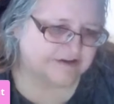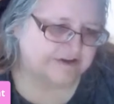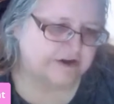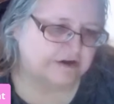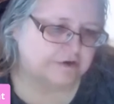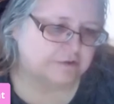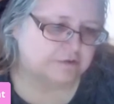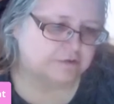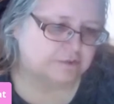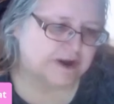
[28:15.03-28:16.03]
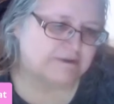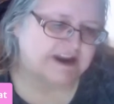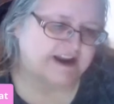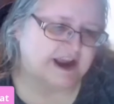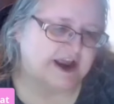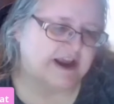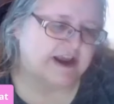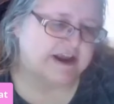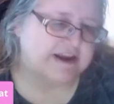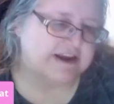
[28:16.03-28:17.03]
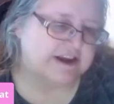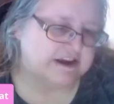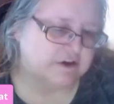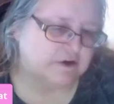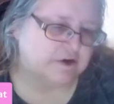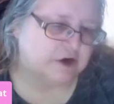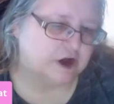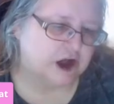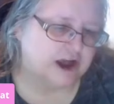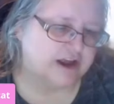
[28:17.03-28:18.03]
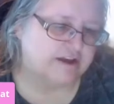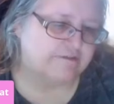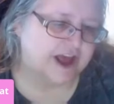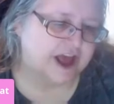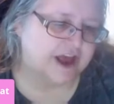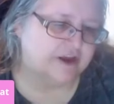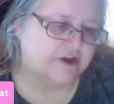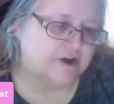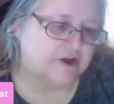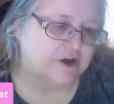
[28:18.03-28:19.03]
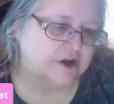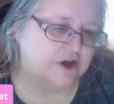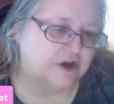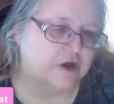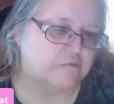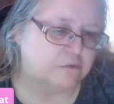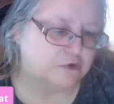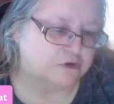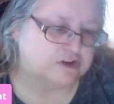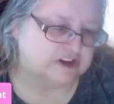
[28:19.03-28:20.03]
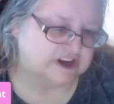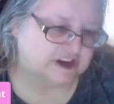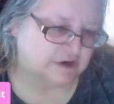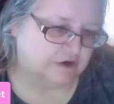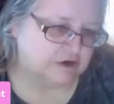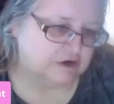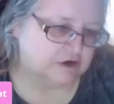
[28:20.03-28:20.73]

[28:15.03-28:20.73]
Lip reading: duck, moose, rabbit, and deer. I have had moose and deer,